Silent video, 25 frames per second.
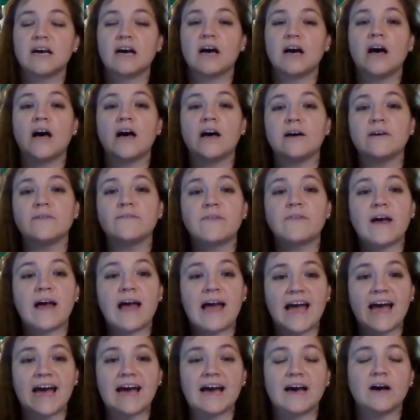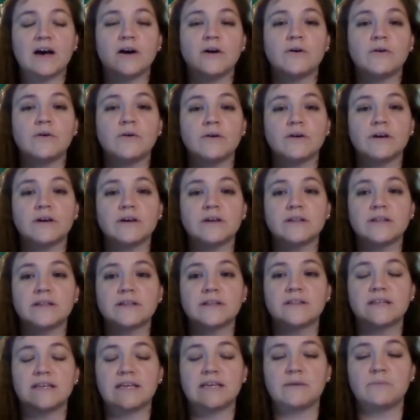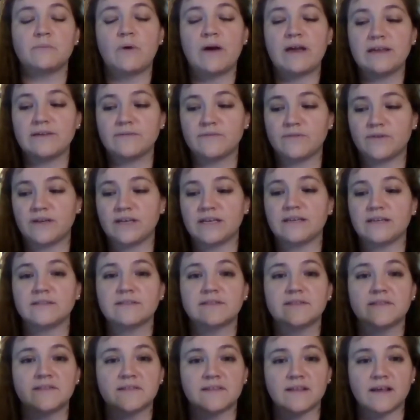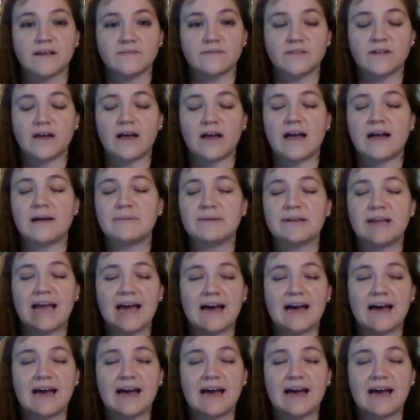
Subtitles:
of how the wavelengths of the light,